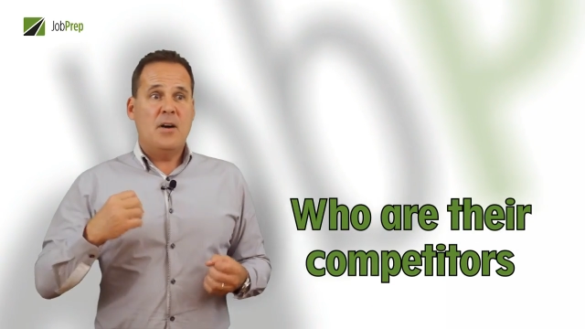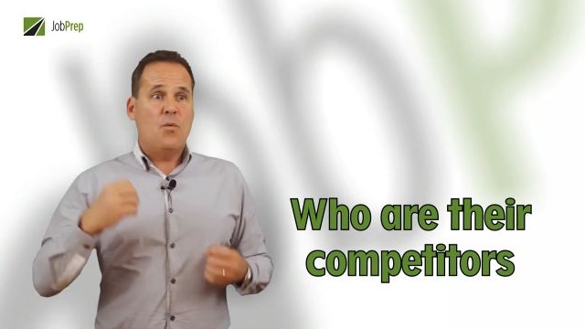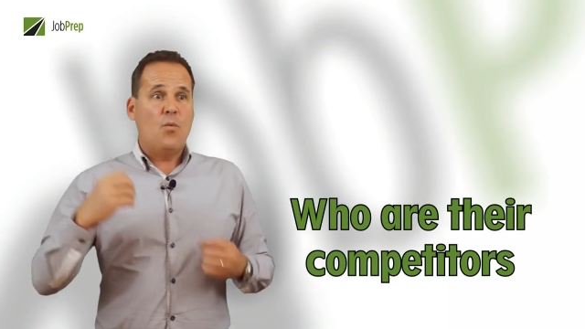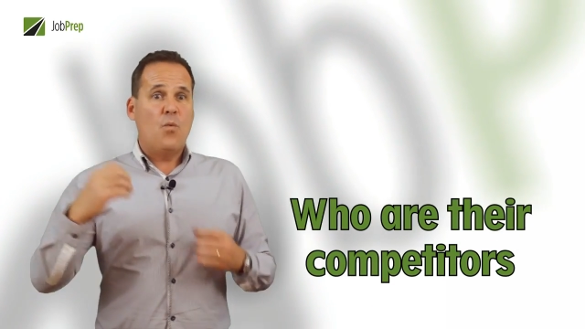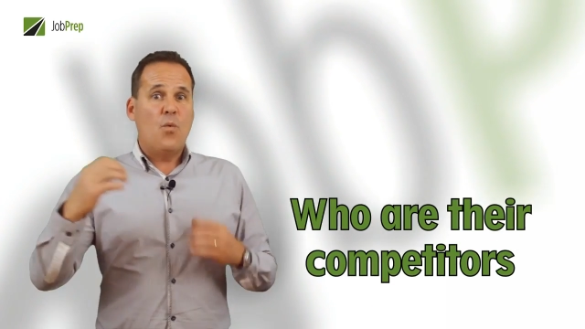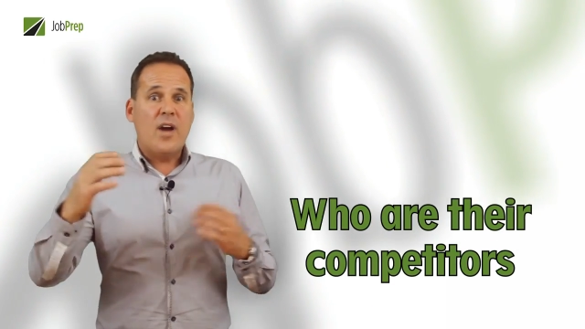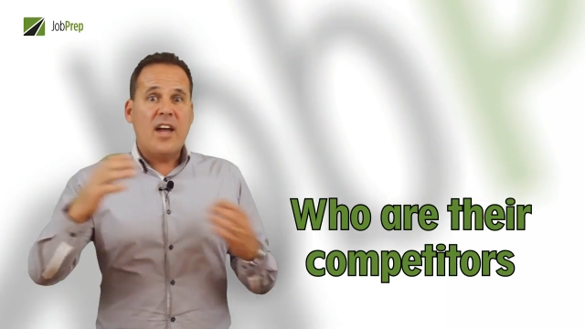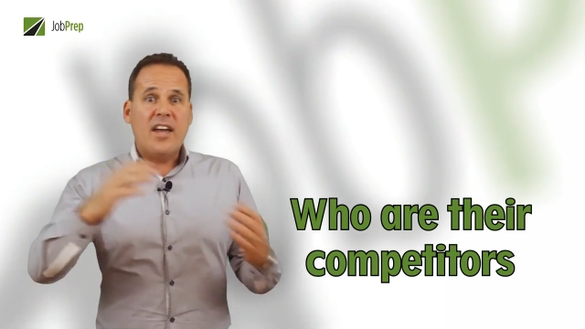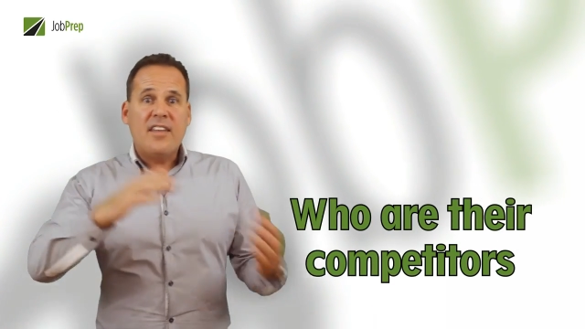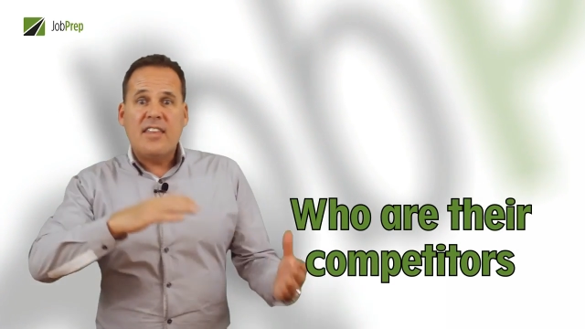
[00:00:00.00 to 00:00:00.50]

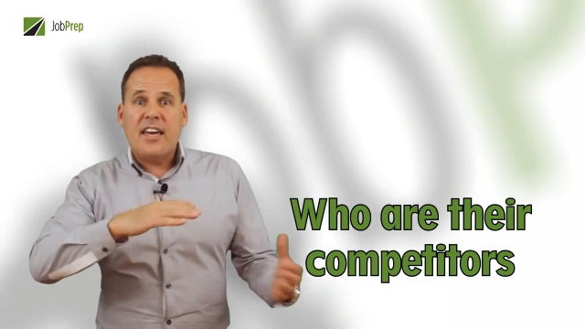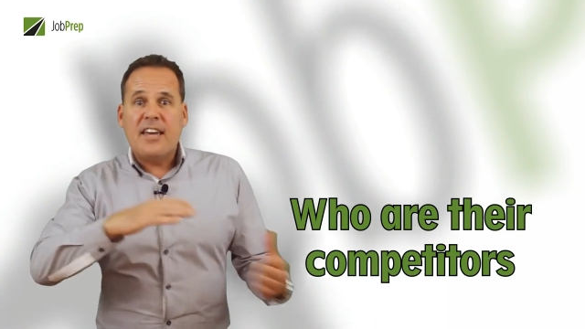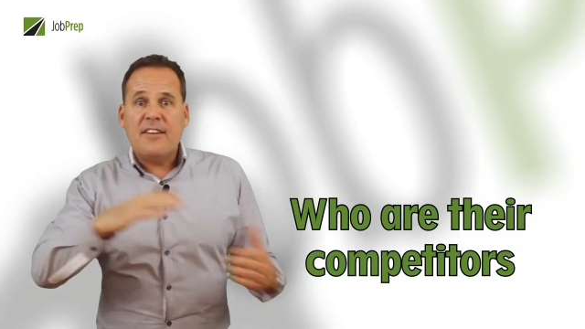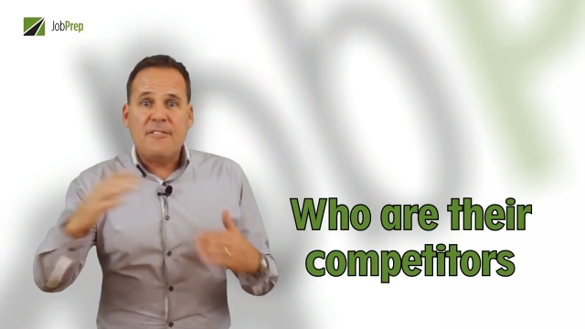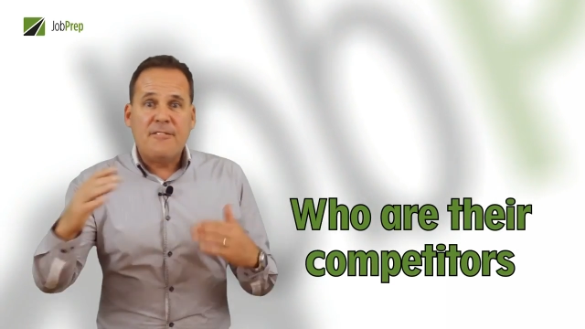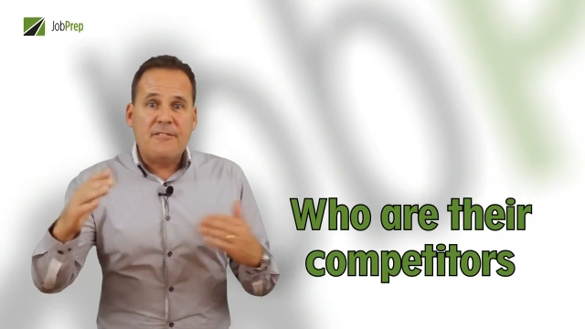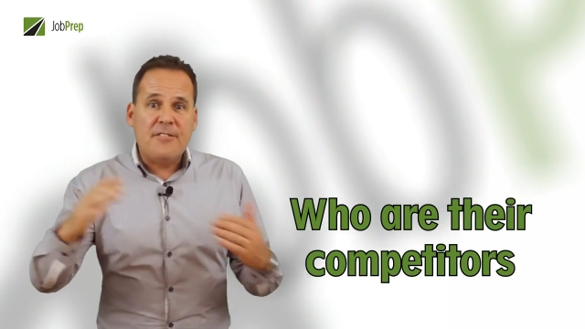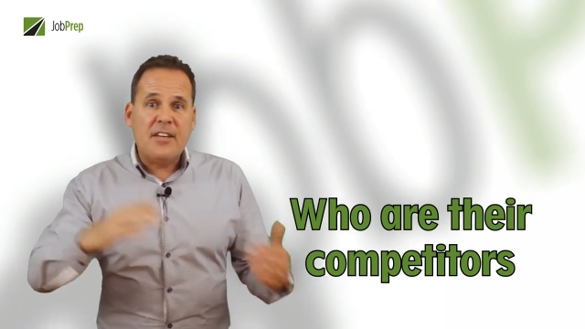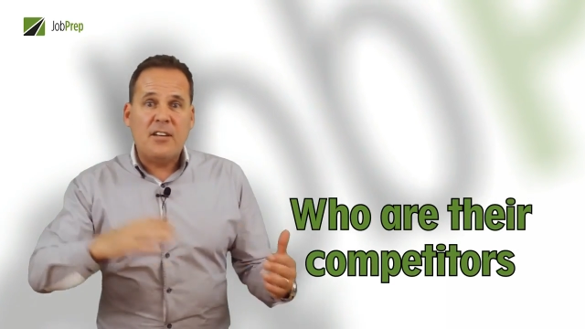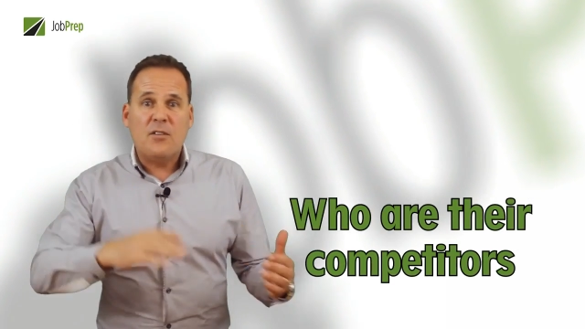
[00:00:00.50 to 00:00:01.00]
where they
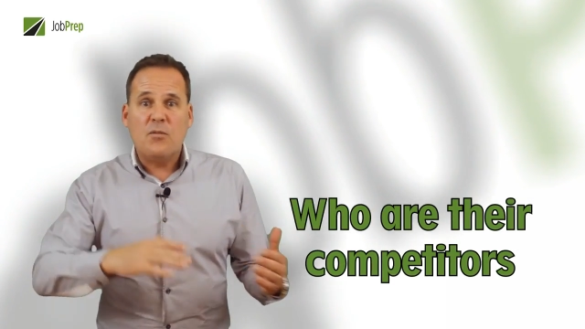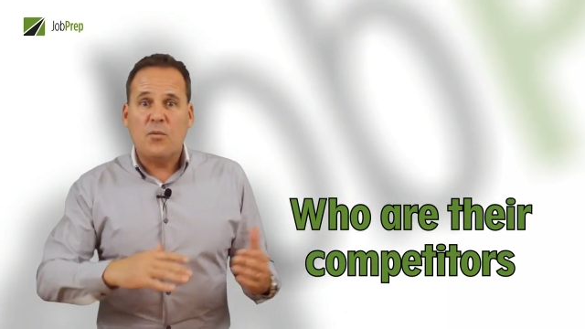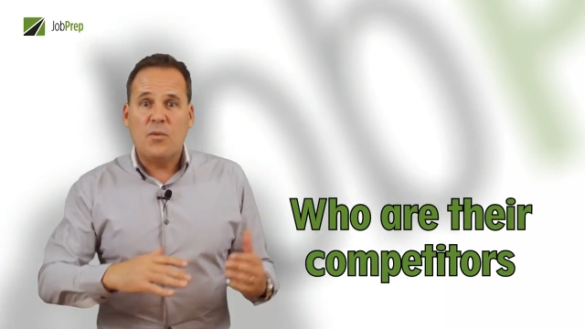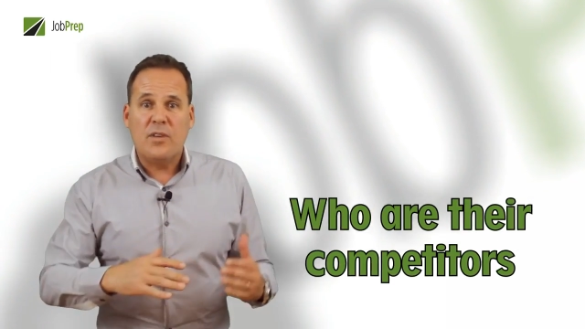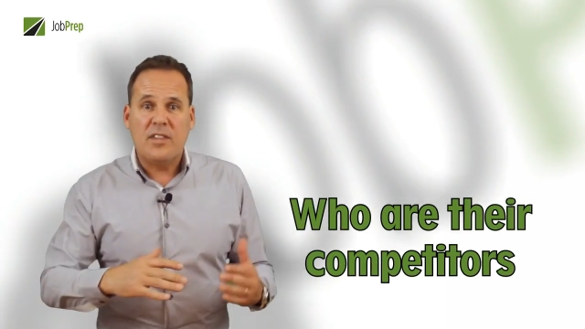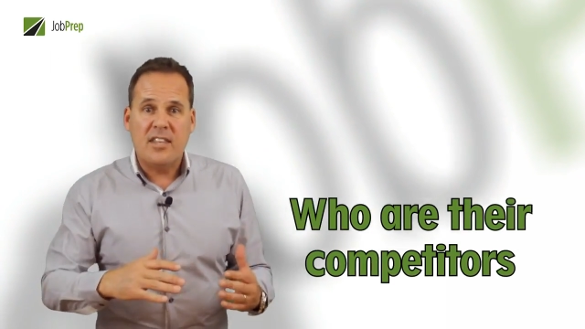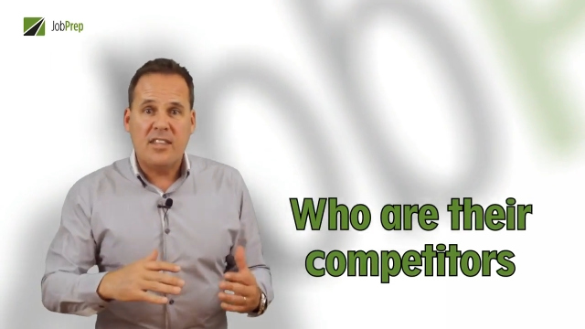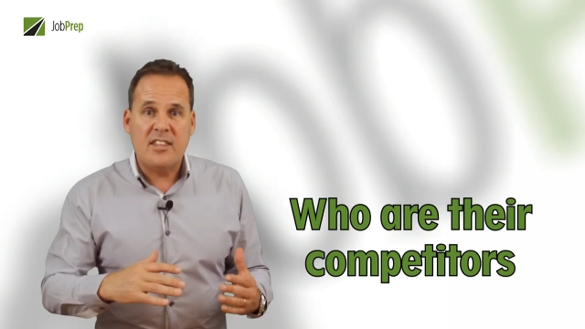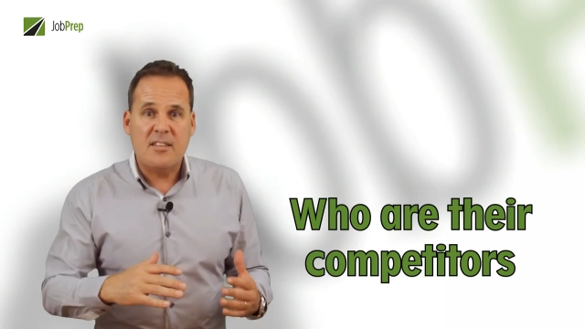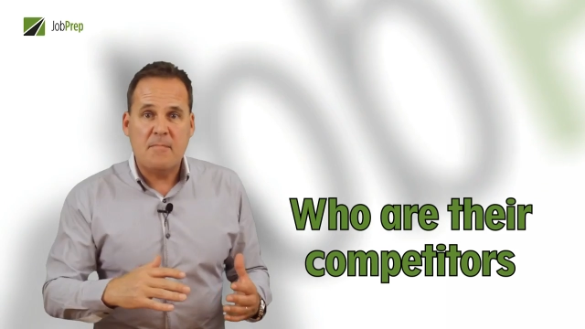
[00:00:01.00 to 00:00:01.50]
fit
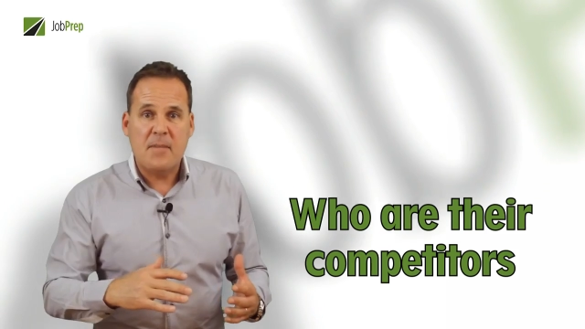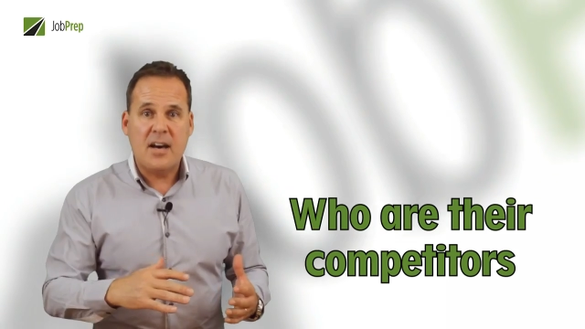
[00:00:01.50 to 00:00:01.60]
within the